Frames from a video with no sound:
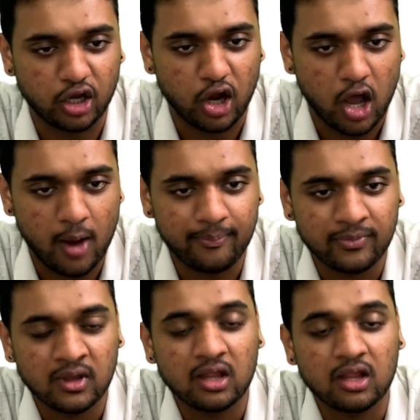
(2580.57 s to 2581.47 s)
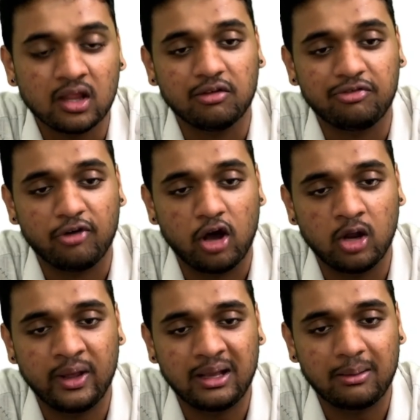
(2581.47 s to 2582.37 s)
crop, the
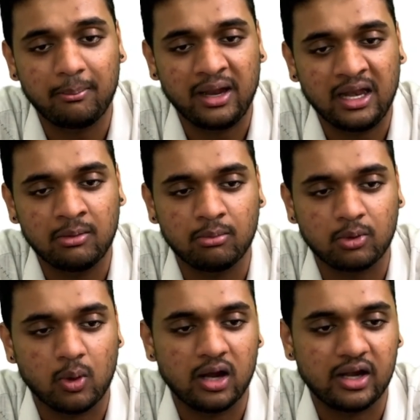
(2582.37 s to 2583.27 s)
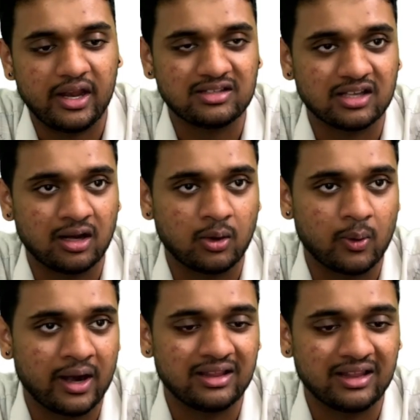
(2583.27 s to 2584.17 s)
following minimum quantities are
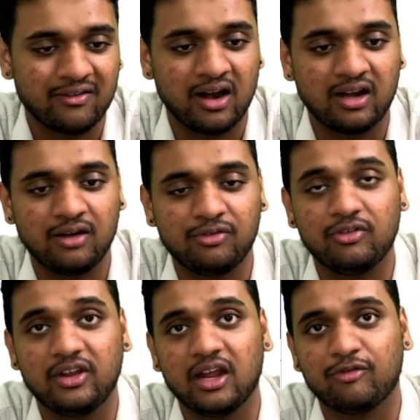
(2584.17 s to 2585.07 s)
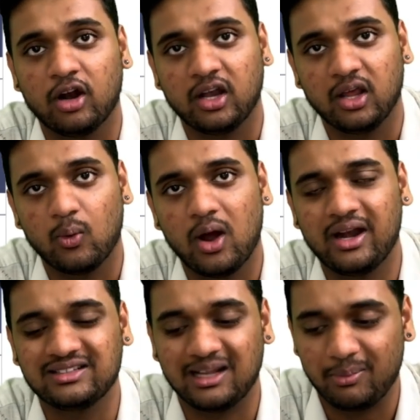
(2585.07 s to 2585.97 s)
required. They give 100, 50 and 40. What
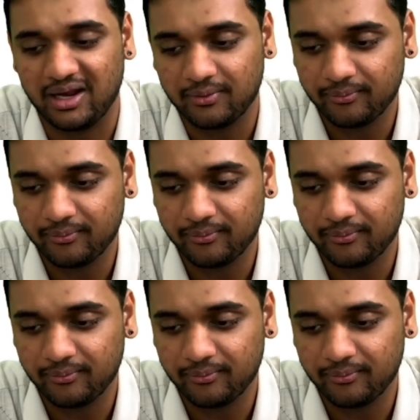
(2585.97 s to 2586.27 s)
does that mean?